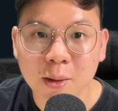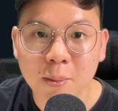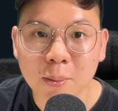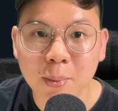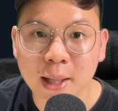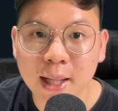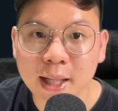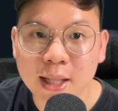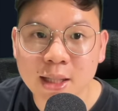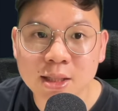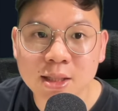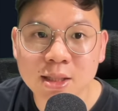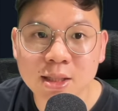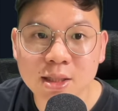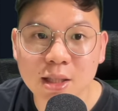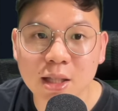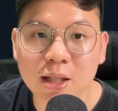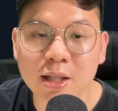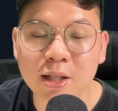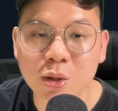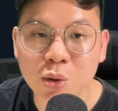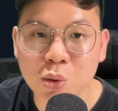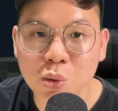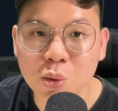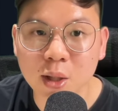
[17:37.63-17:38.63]
past
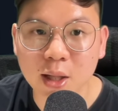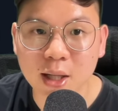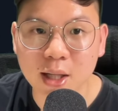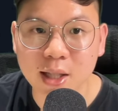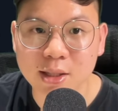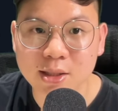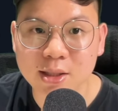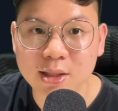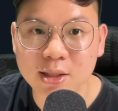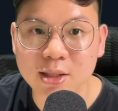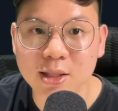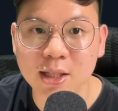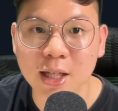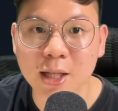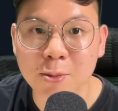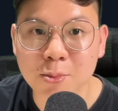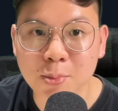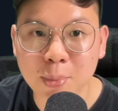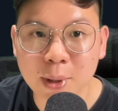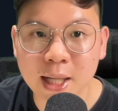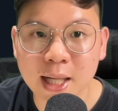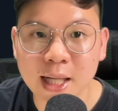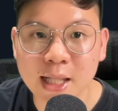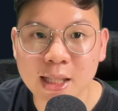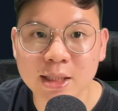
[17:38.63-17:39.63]
Newcastle and
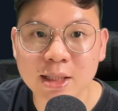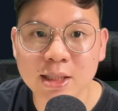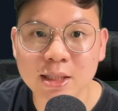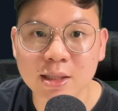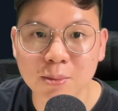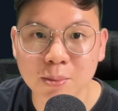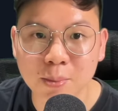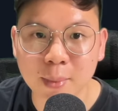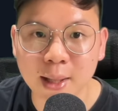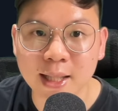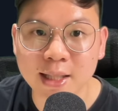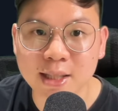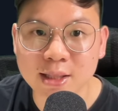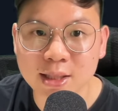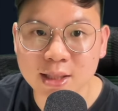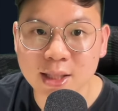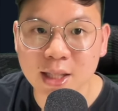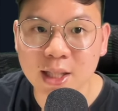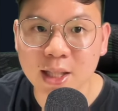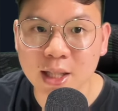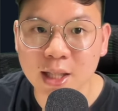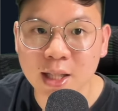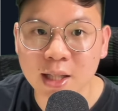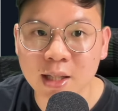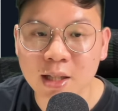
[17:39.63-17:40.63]
past Man
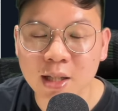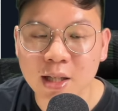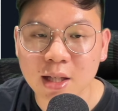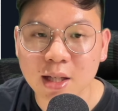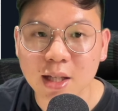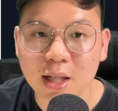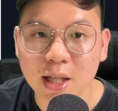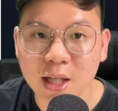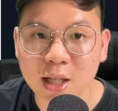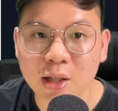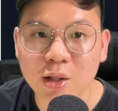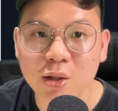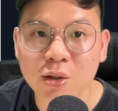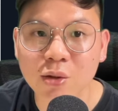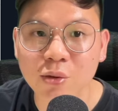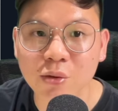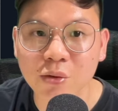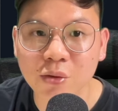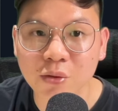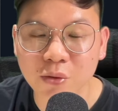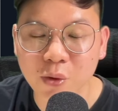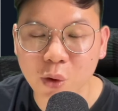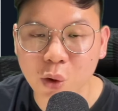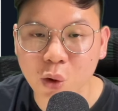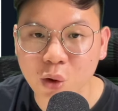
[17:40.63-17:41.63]
City into
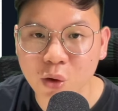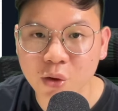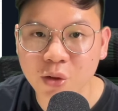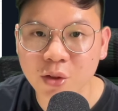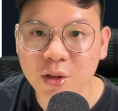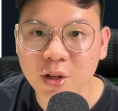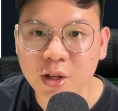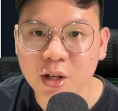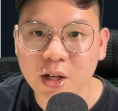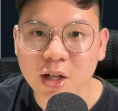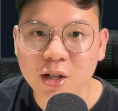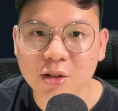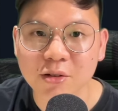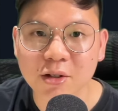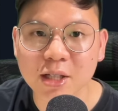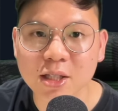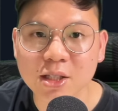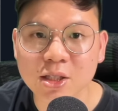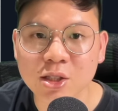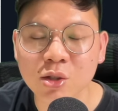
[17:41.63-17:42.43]
fourth, right?